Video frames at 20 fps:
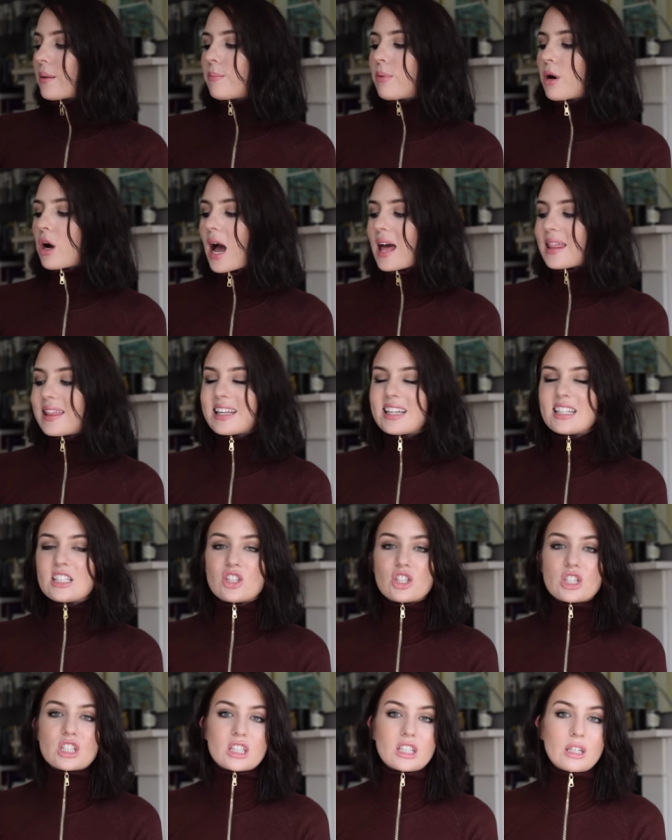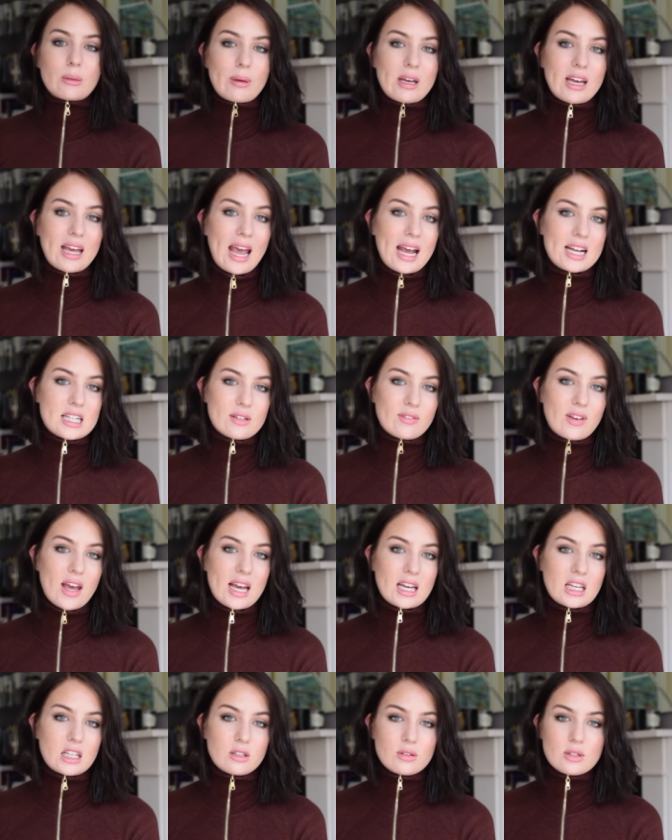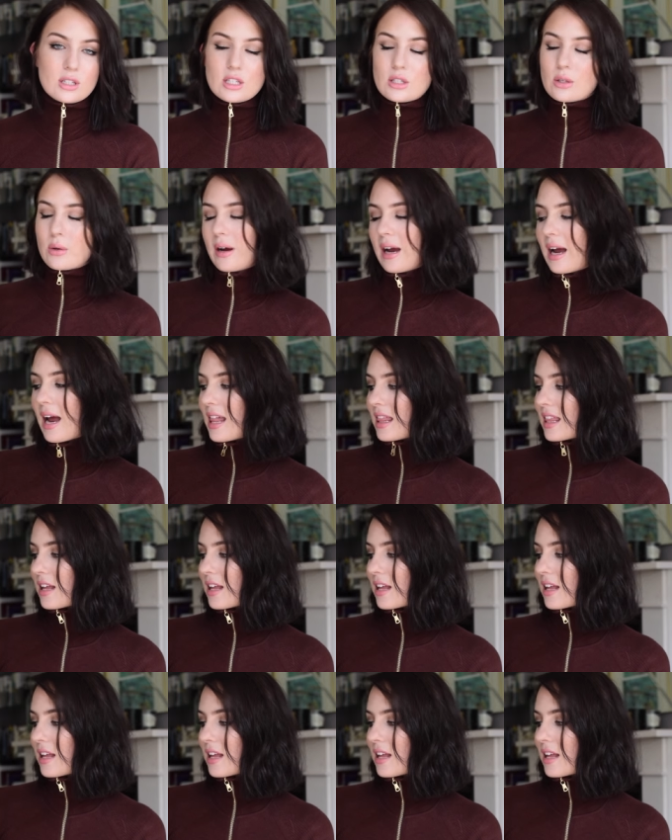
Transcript: but I think it's just going to be a case of getting used to it.